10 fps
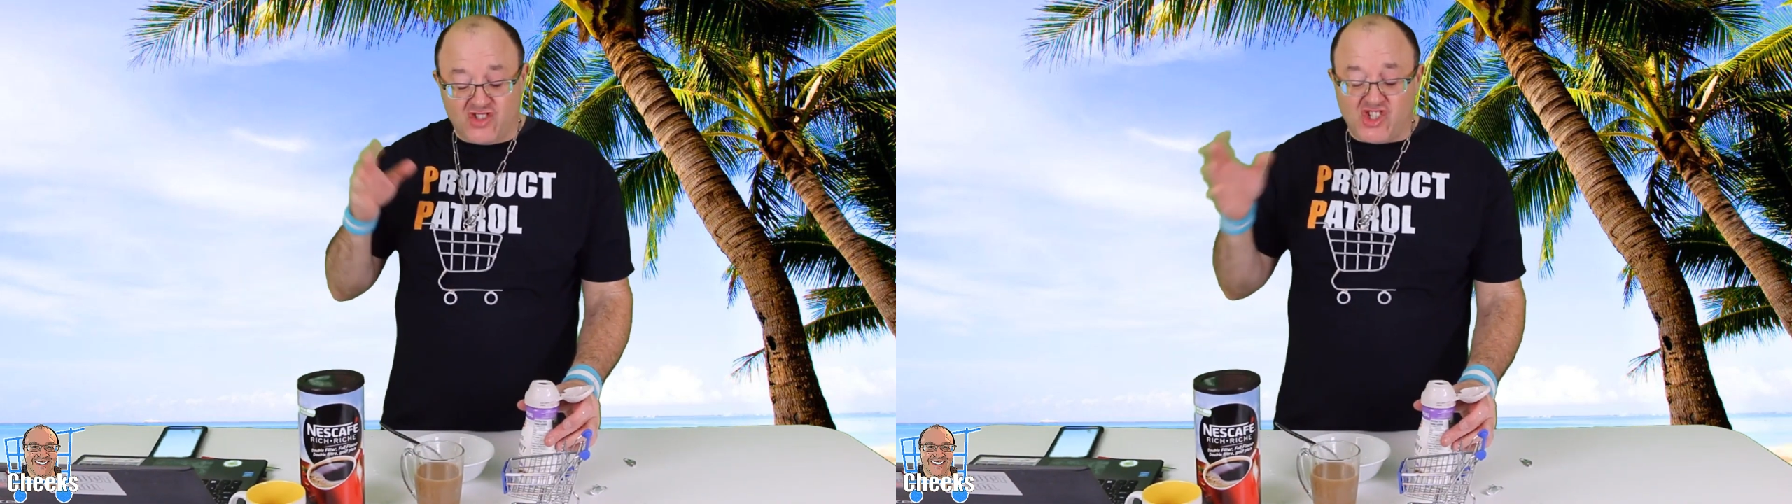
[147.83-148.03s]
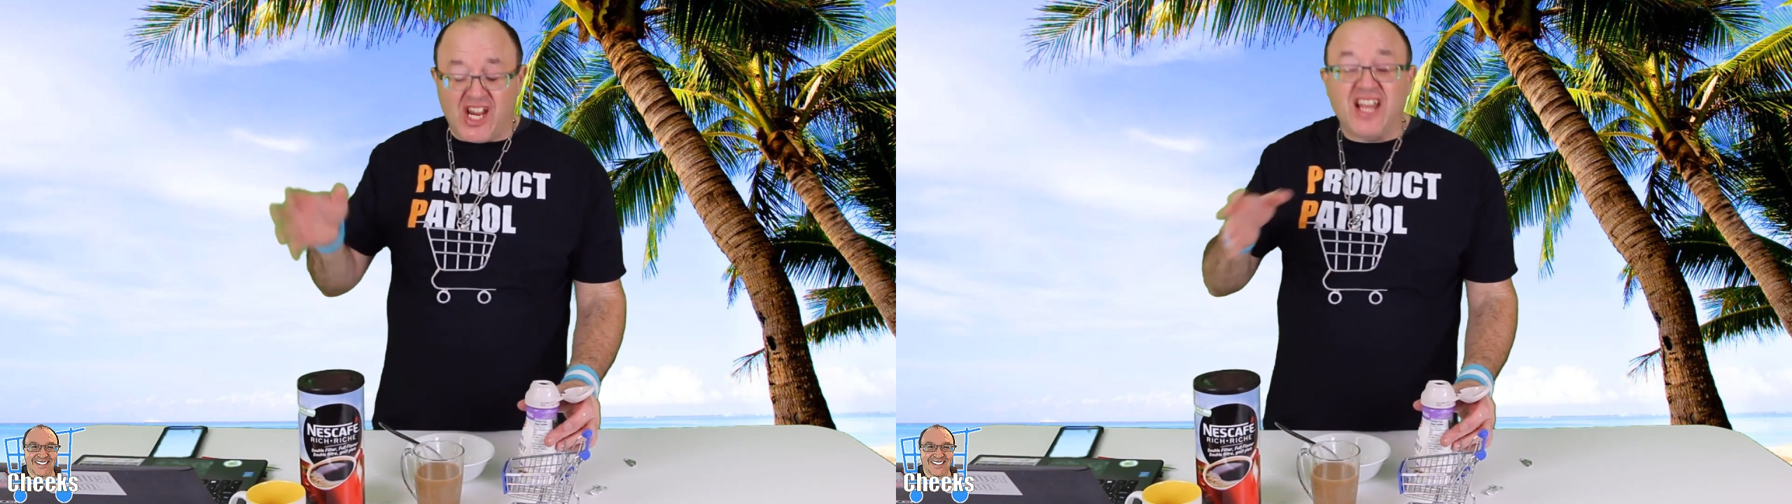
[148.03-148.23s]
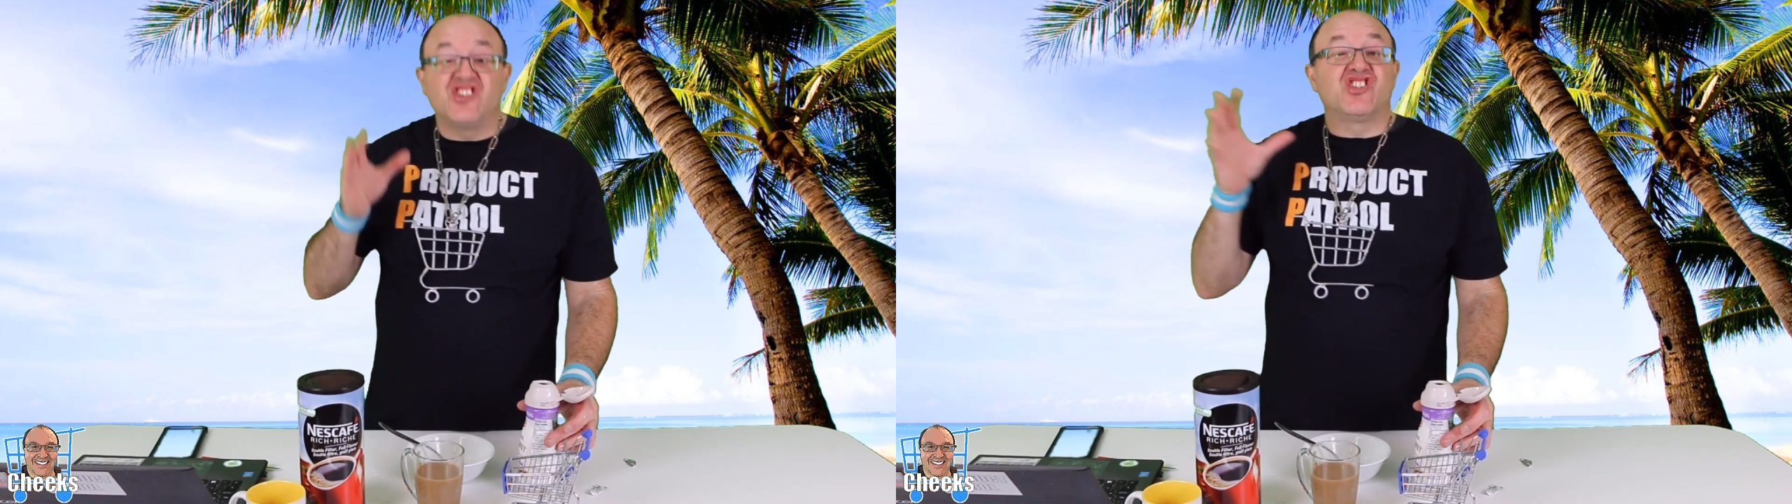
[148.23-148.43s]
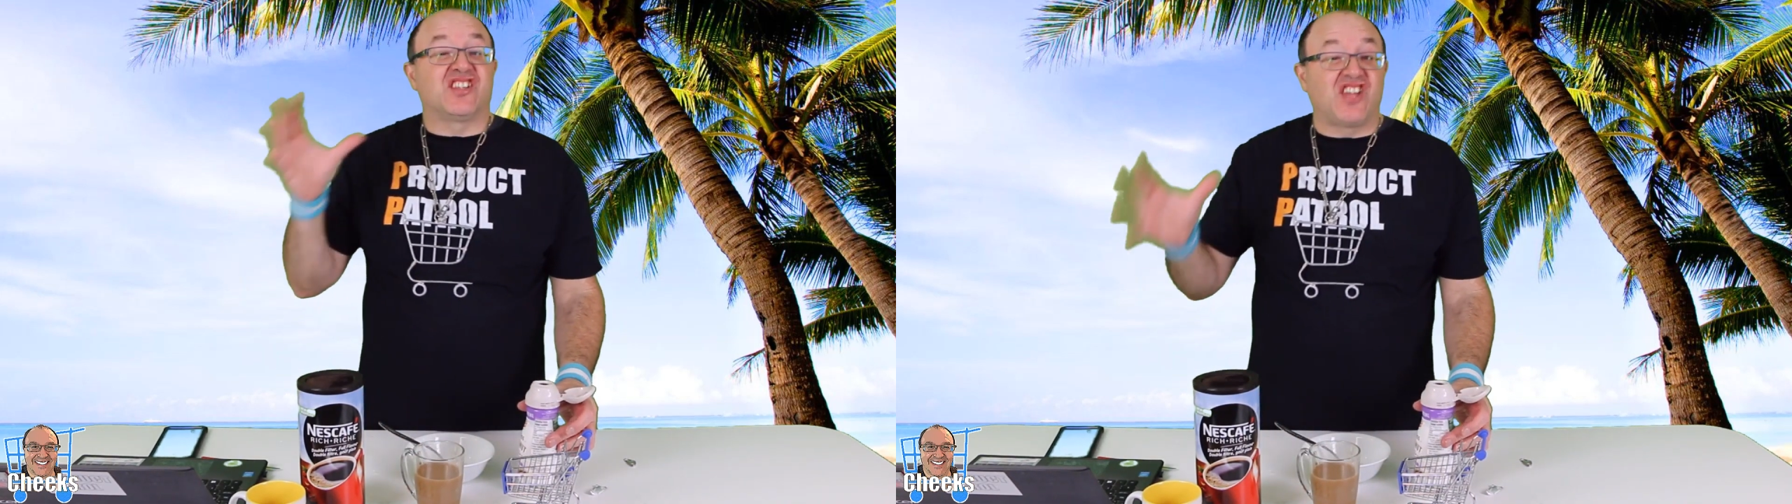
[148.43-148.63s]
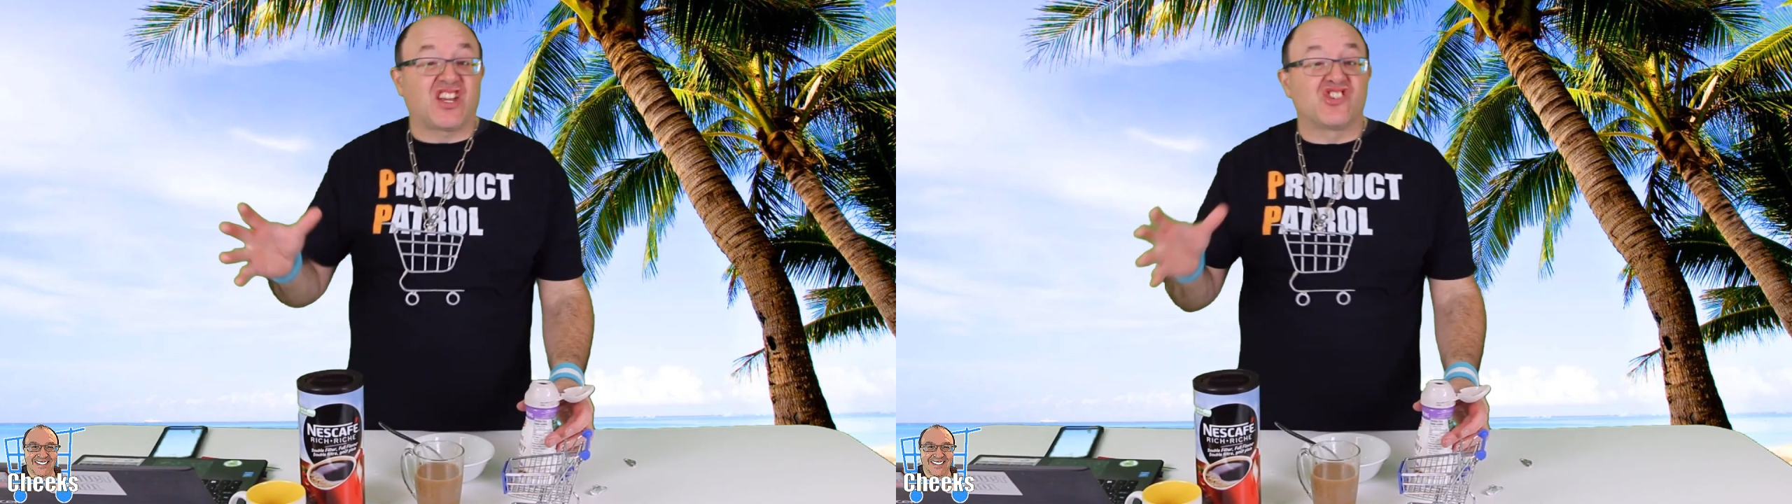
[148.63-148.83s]
change the
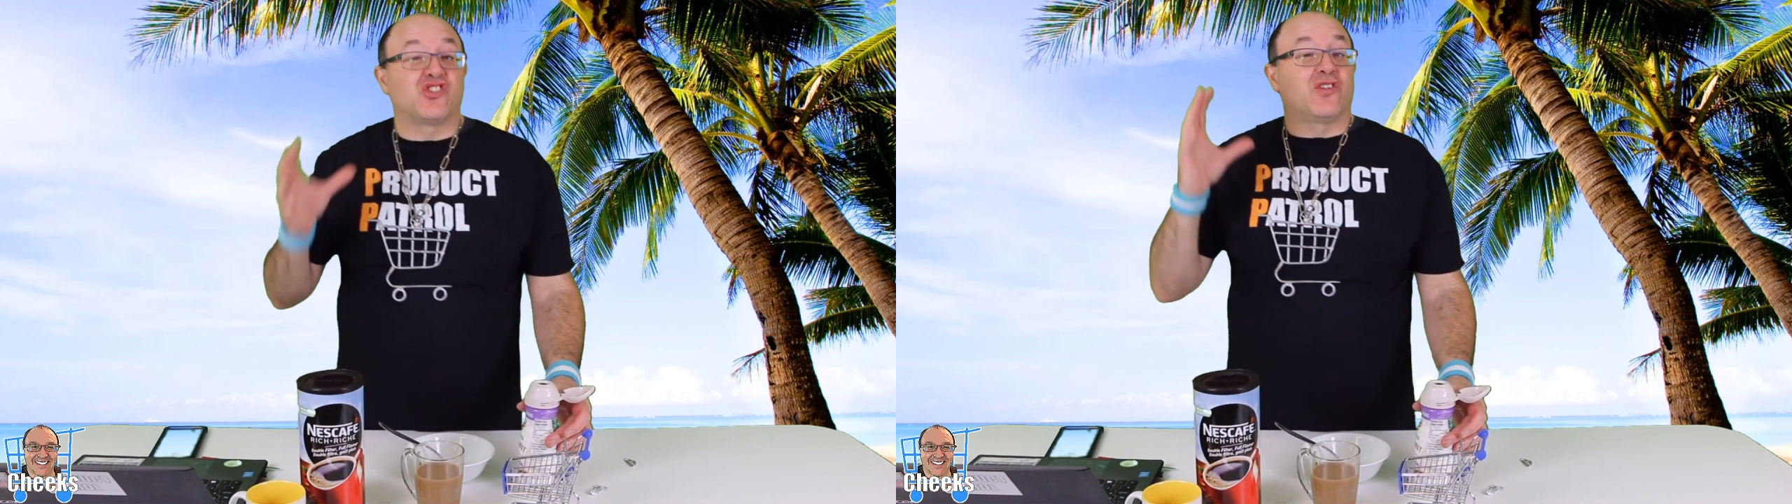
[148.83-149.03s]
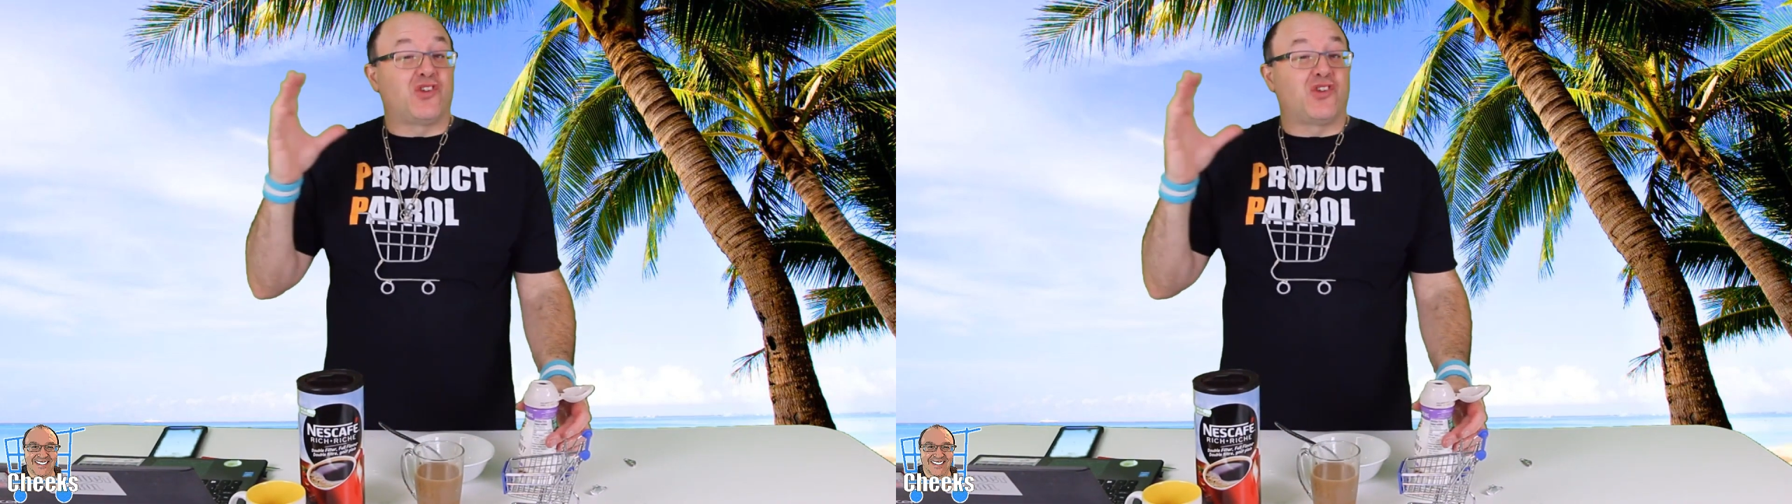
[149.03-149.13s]
texture of